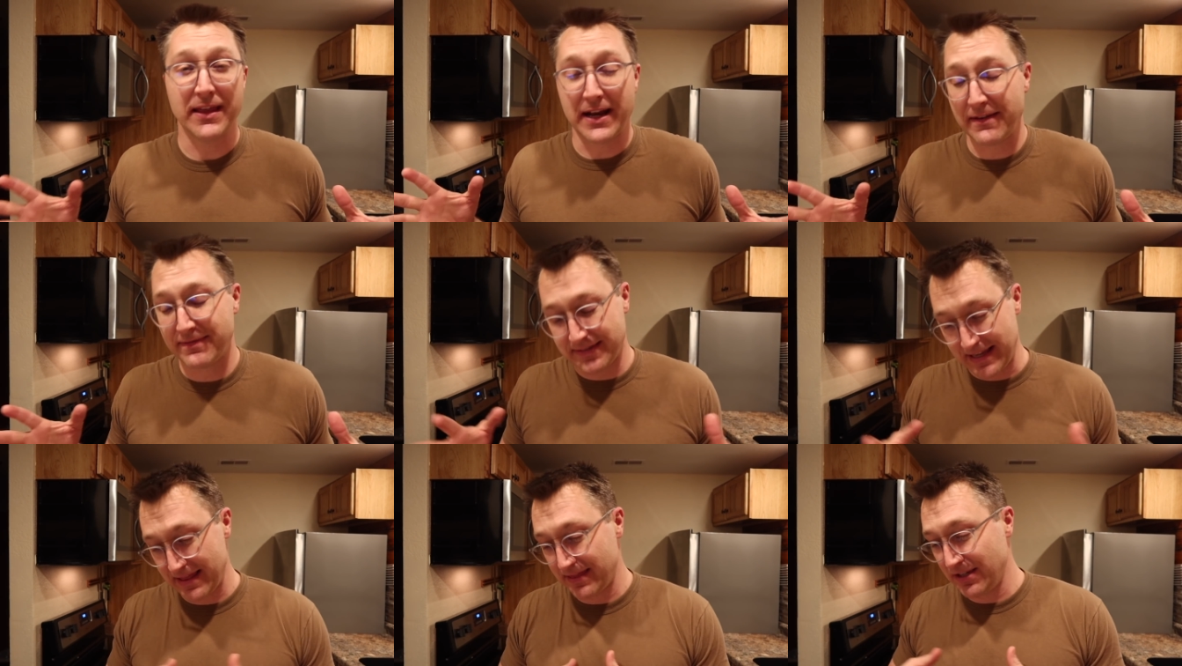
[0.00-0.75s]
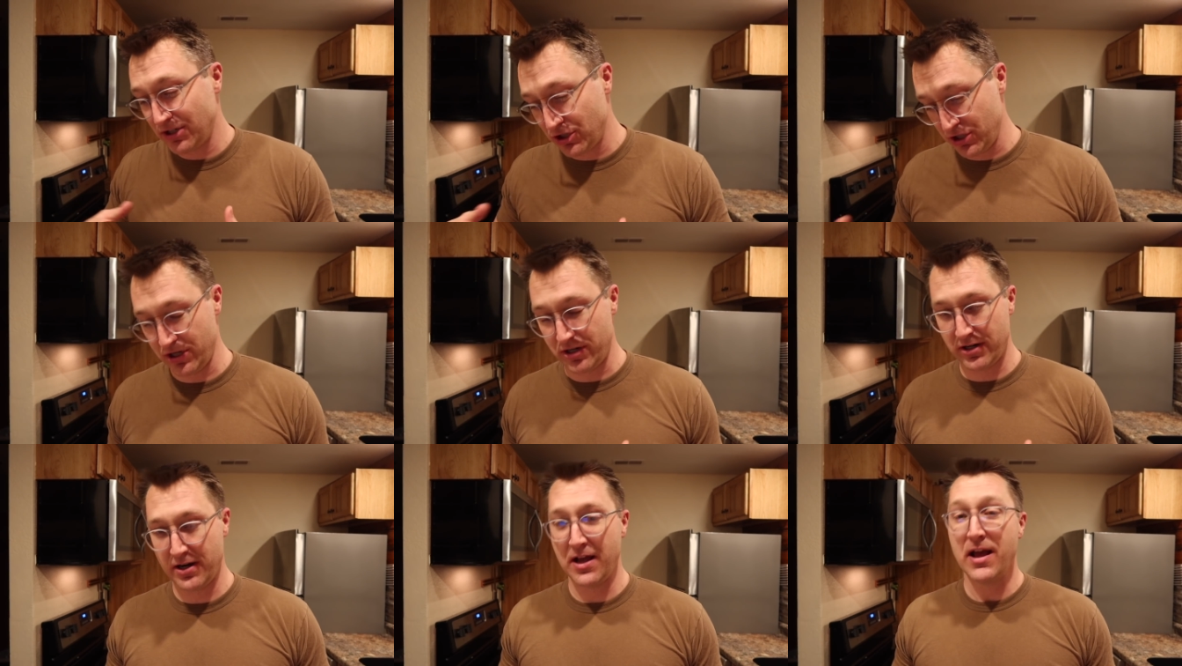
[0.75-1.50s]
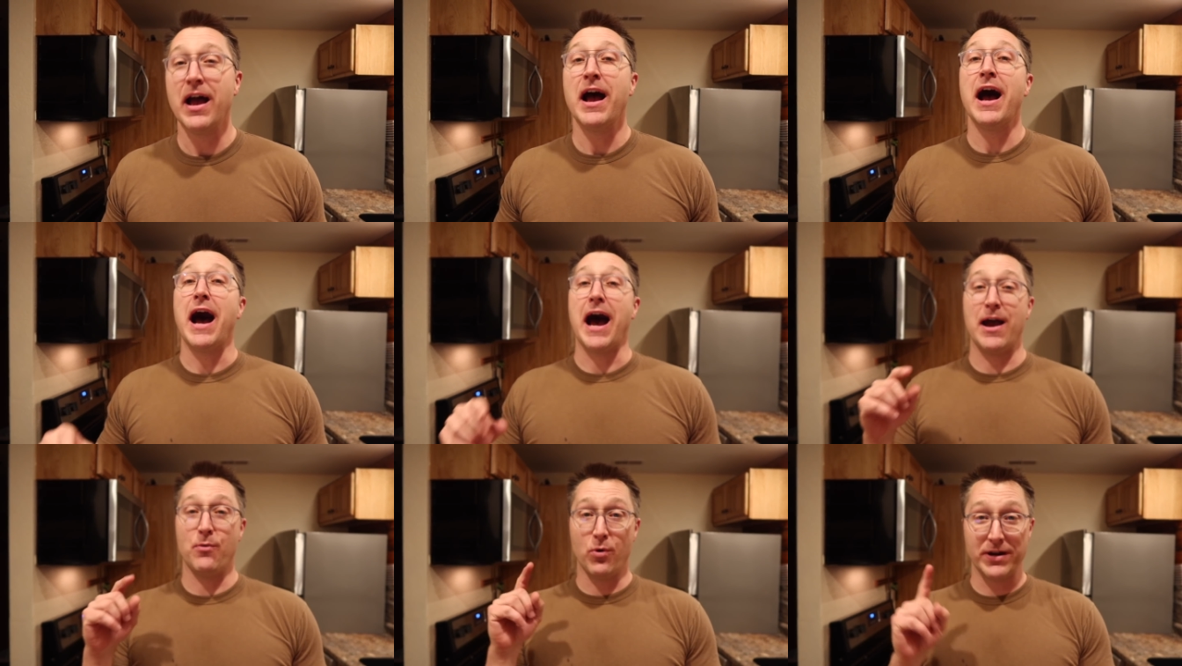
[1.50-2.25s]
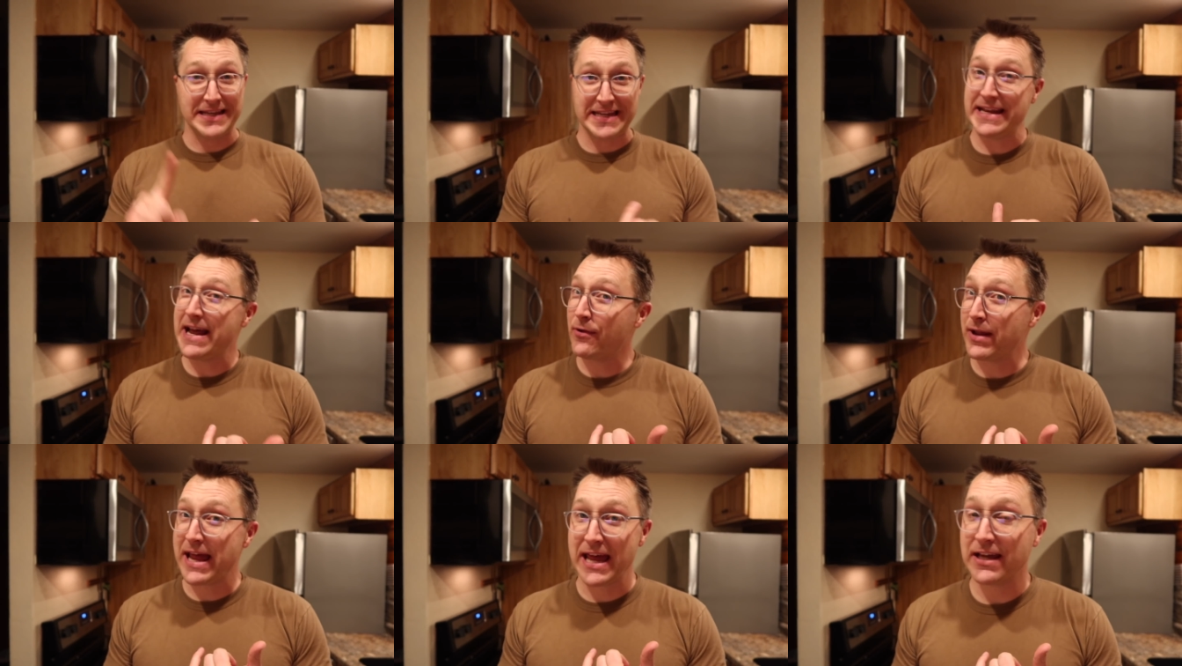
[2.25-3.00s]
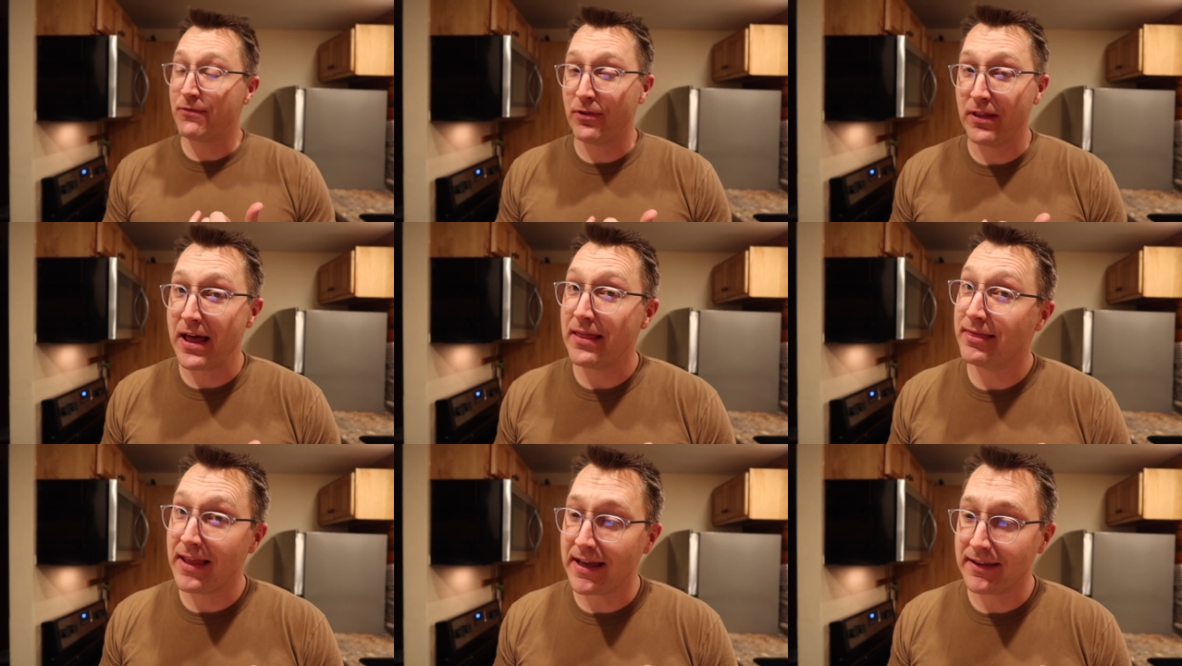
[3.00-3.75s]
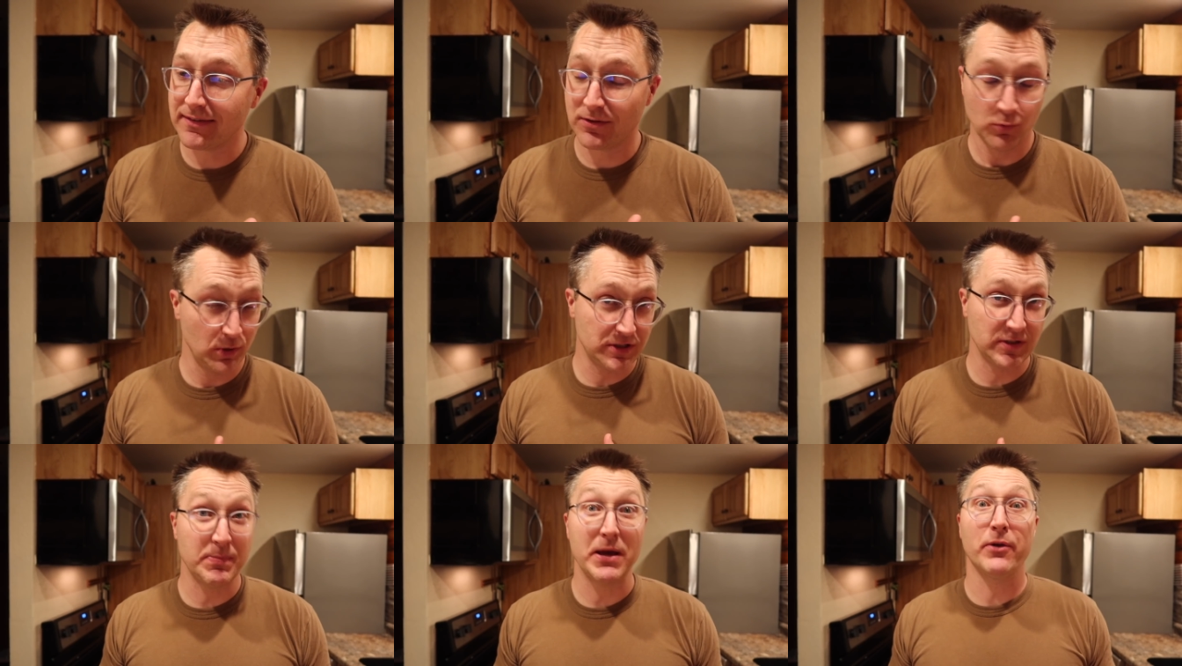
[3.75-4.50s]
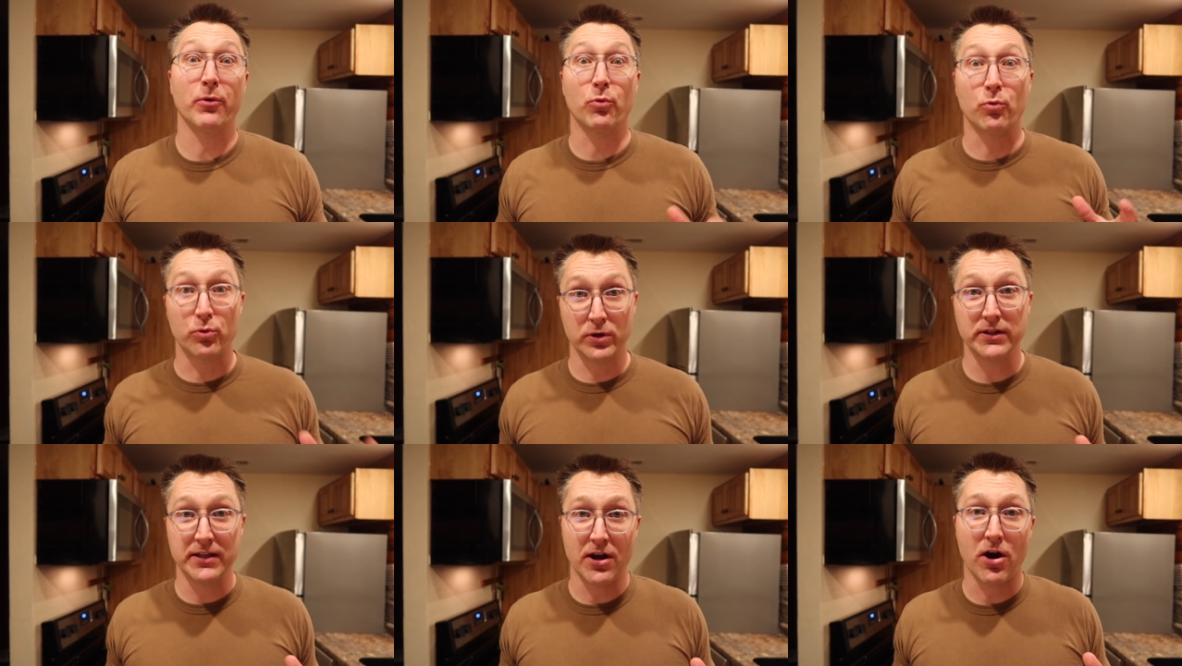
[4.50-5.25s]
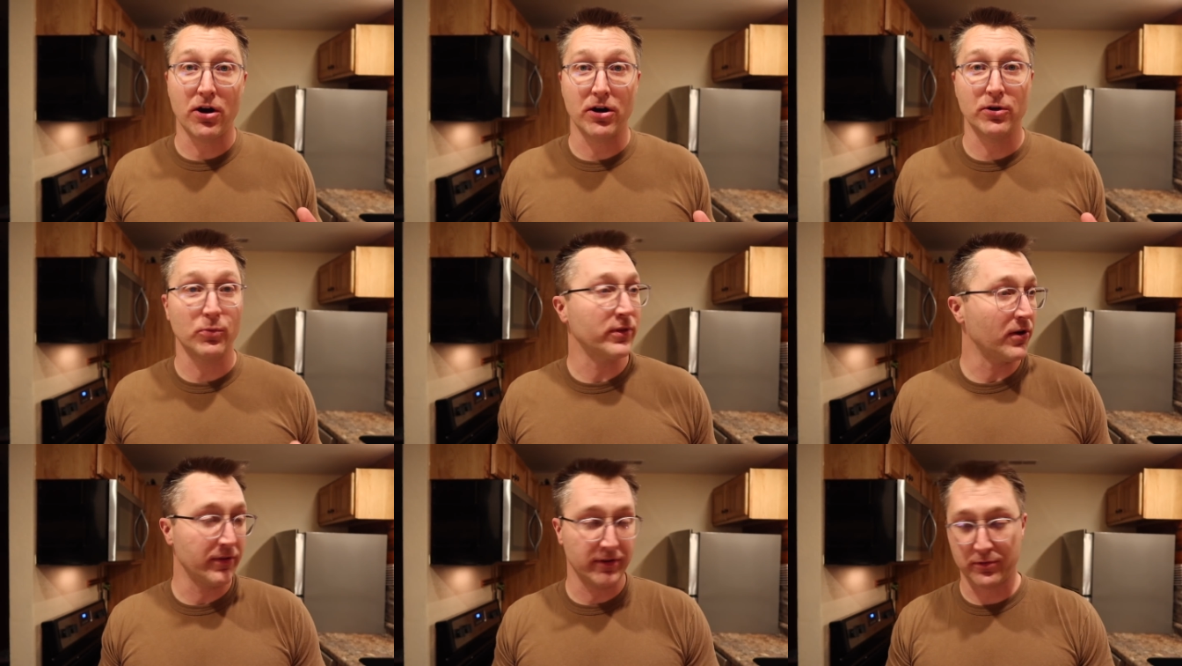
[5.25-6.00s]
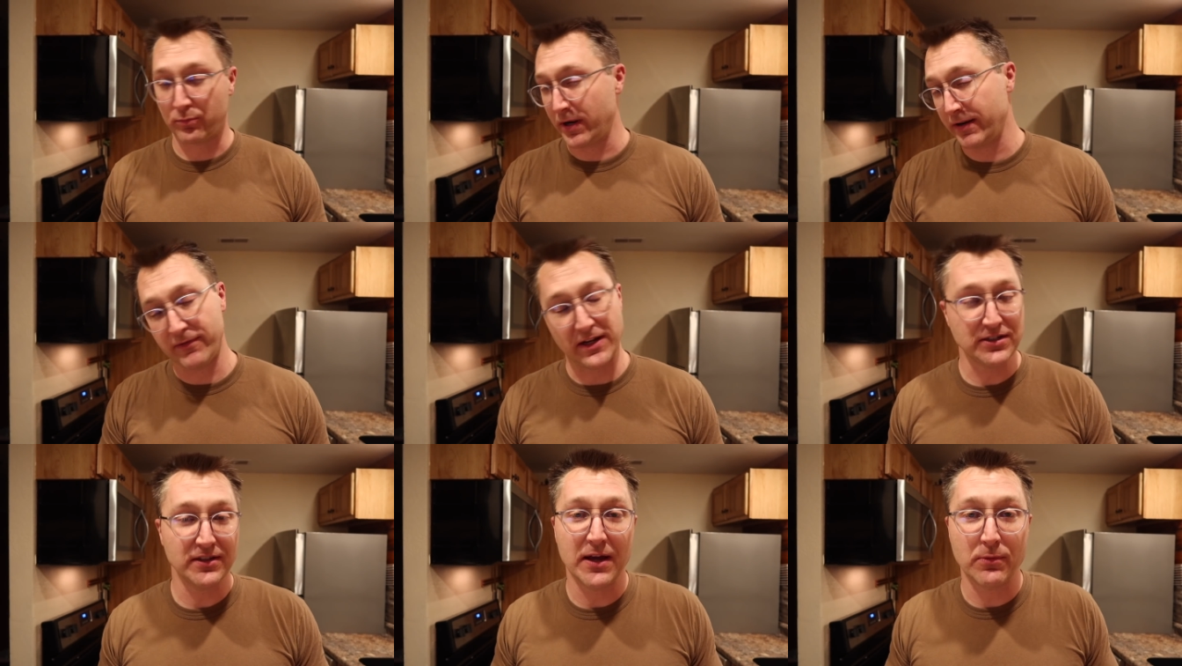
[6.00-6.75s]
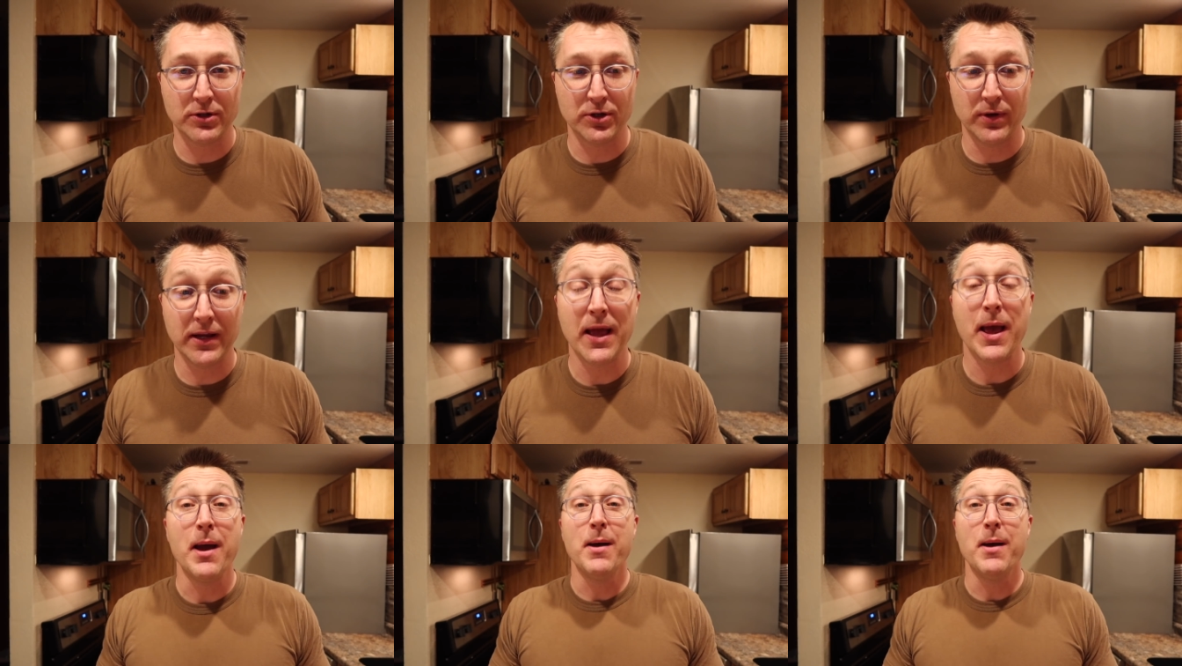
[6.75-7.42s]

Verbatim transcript: that I've set this year. I want to eat out a heck of a lot less, which has been really hard with all this renovation that we're doing,